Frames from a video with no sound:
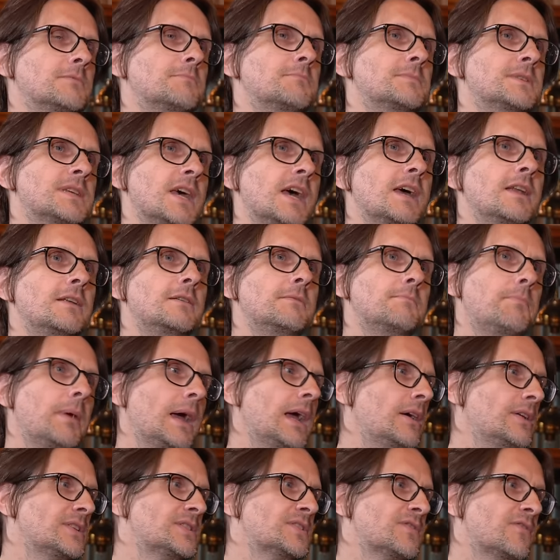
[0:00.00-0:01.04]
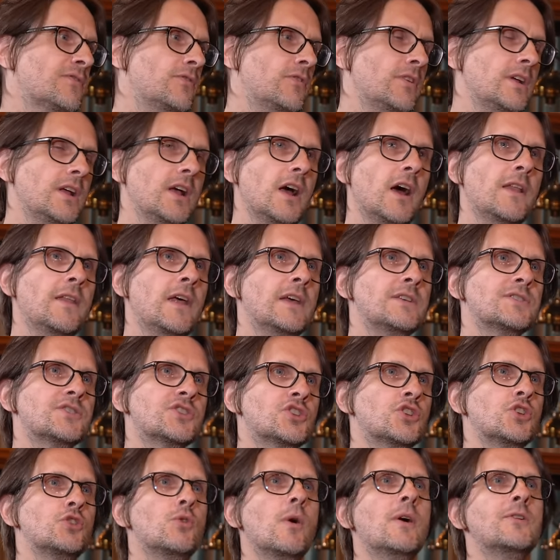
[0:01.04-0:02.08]
them £10 for it and there's
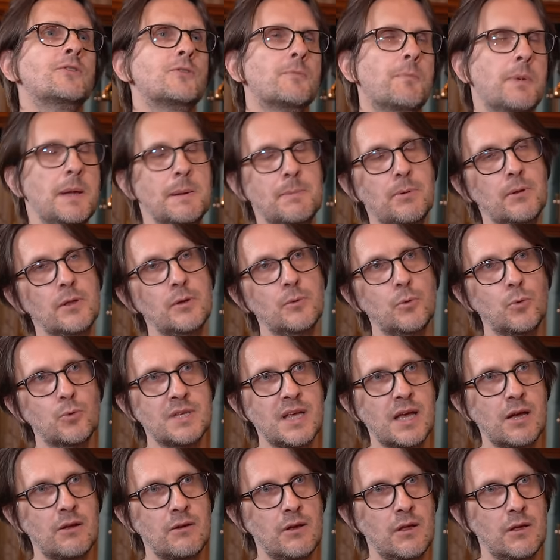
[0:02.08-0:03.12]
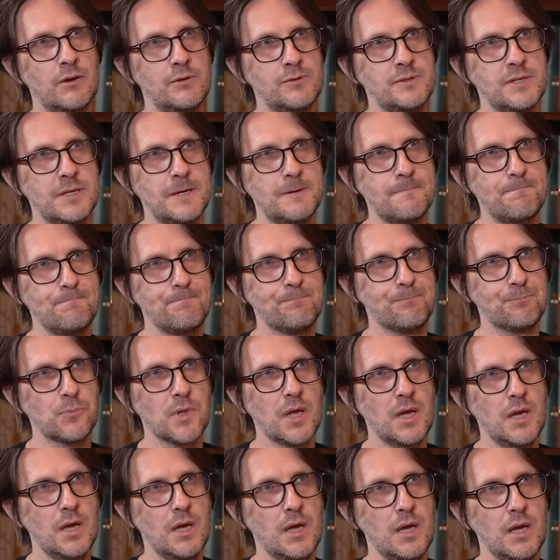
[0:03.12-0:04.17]
200 people that will download it,
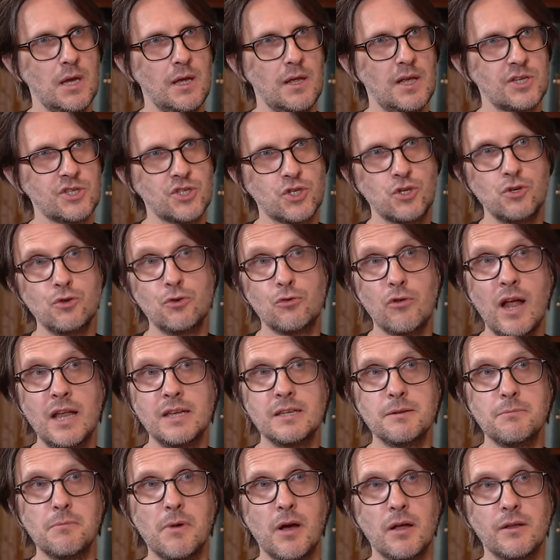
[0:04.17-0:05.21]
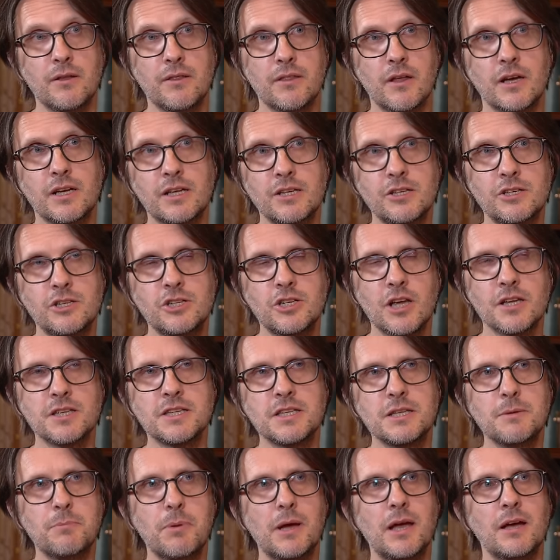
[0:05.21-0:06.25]
it's £2,000 a month. I can
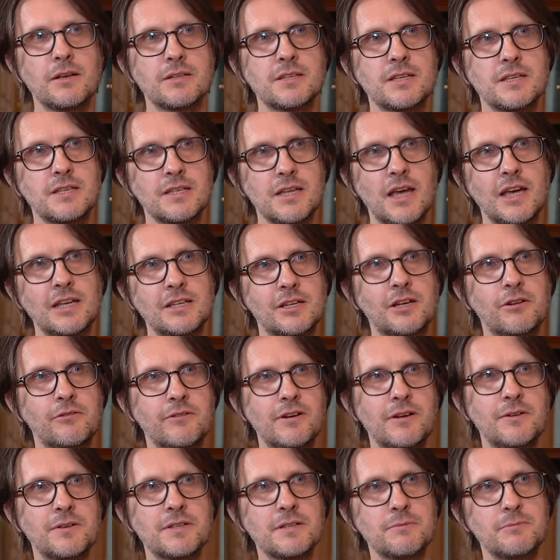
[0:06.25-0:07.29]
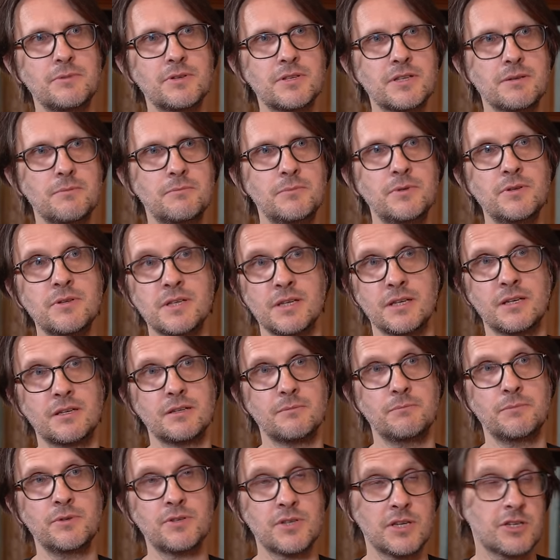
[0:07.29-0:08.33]
just about sustain a career as a
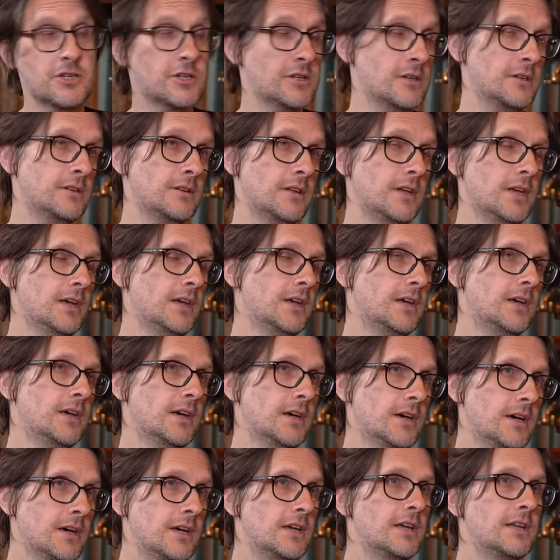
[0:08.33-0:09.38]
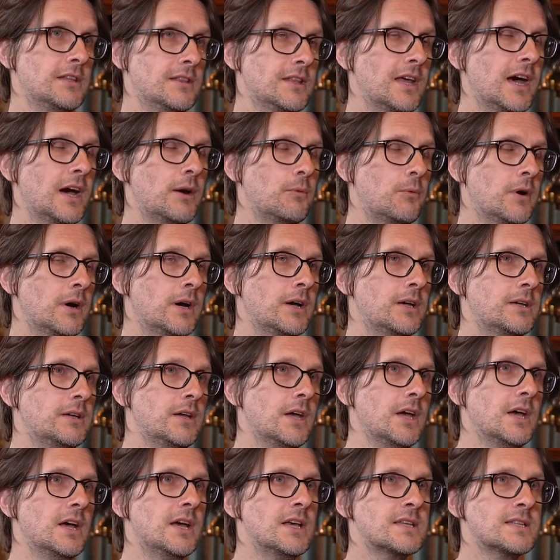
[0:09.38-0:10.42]
musician in that way.
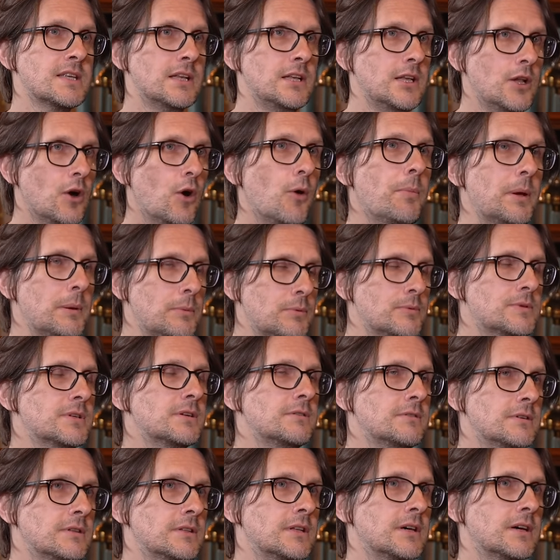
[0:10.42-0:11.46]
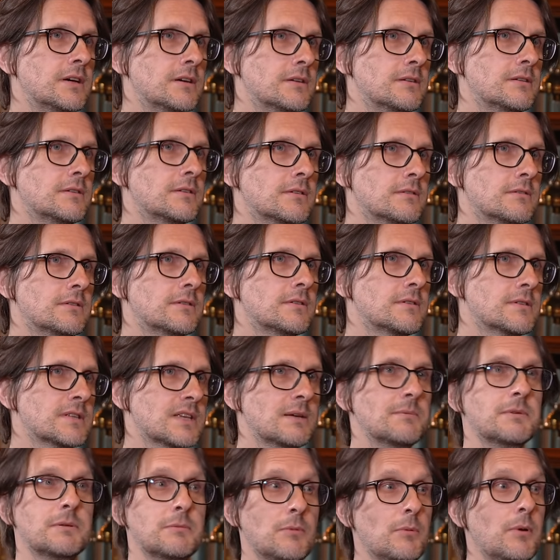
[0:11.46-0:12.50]
There's a lot of people doing that.
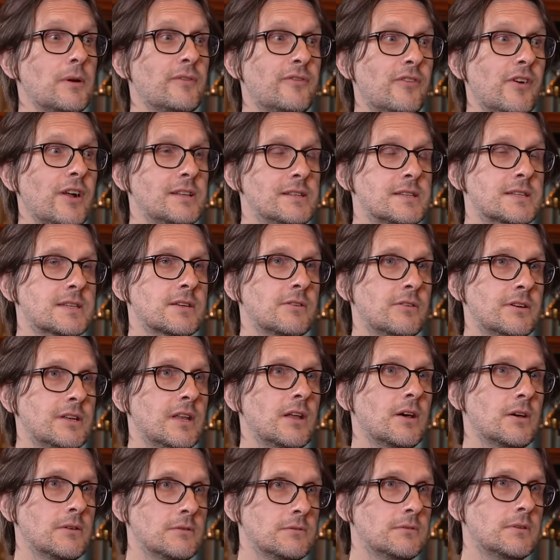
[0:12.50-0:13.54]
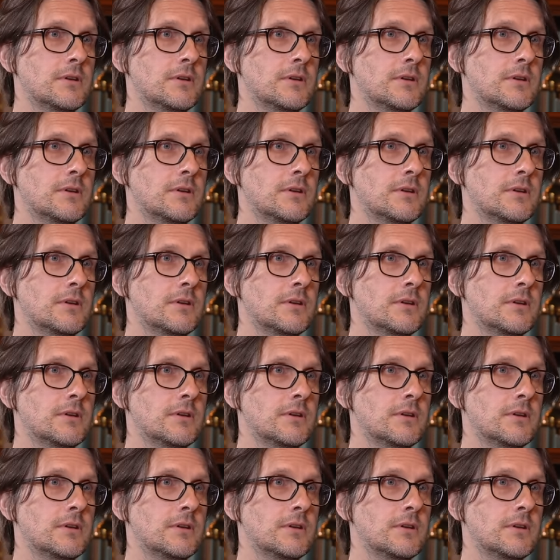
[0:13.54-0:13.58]
Some of them are my friends, so I know.